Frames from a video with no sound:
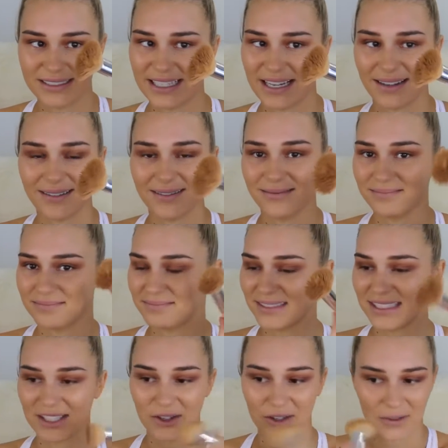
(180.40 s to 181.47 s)
dead.
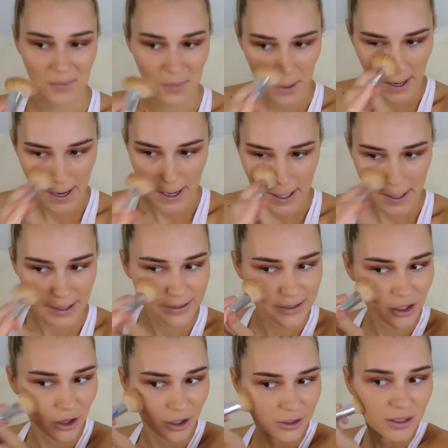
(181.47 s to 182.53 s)
It's gone. It's
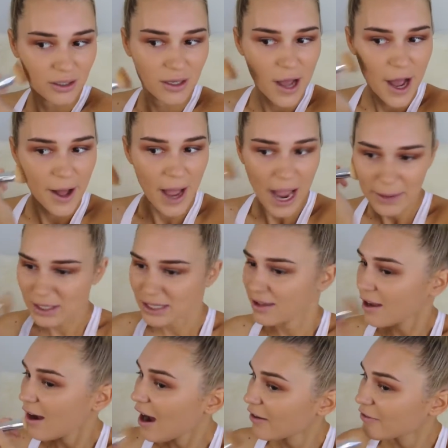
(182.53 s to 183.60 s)
gone. I mean, the
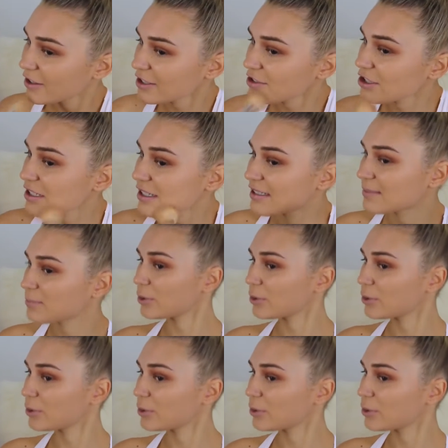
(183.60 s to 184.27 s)
coverage is